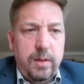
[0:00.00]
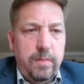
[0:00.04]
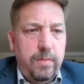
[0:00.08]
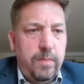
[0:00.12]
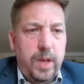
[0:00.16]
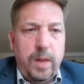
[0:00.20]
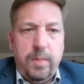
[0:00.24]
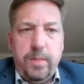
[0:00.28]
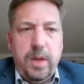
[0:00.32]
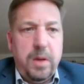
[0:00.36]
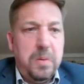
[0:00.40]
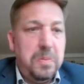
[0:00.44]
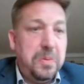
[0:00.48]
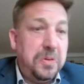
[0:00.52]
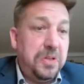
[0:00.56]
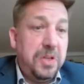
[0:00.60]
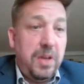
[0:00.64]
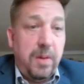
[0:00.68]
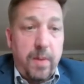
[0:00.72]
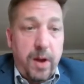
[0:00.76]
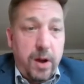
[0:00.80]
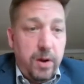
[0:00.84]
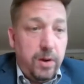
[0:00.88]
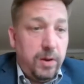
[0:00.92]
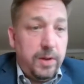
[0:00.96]
maybe it was the
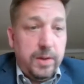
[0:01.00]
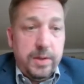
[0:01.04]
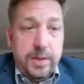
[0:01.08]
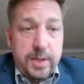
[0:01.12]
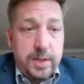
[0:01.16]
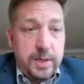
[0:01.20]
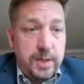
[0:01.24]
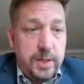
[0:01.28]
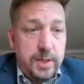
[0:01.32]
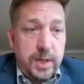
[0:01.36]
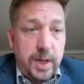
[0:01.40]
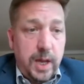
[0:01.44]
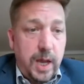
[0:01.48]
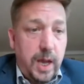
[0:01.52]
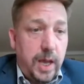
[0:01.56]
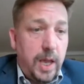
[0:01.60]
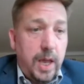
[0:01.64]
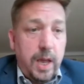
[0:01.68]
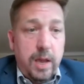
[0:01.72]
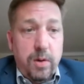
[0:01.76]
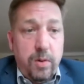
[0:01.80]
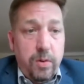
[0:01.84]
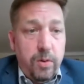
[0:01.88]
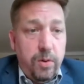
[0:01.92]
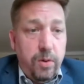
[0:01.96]
Americans, the
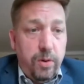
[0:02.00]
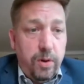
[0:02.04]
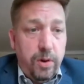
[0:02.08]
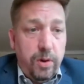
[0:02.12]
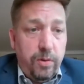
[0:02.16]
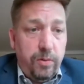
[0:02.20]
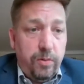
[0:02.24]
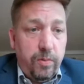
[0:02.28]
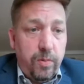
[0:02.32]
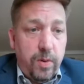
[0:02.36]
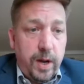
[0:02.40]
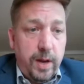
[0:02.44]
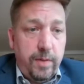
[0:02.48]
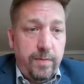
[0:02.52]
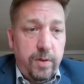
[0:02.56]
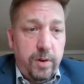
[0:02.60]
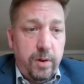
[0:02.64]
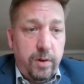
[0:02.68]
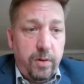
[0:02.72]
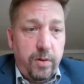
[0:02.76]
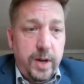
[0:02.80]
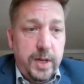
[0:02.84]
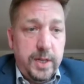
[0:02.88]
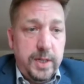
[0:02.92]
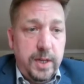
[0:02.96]
CIA, or who knows, whatever
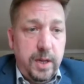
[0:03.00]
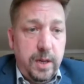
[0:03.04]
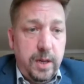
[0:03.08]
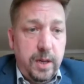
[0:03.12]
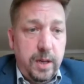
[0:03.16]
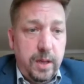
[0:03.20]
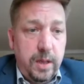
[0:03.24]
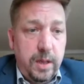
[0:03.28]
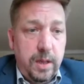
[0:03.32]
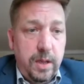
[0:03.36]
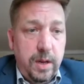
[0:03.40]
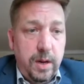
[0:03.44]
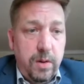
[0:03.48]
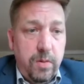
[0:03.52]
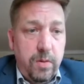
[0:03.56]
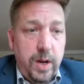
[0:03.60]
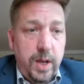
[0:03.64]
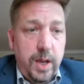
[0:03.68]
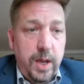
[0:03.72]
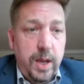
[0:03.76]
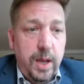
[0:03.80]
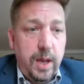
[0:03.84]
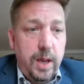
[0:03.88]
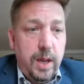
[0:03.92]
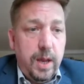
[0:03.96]
crazy
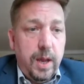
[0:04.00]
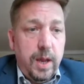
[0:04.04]
theory.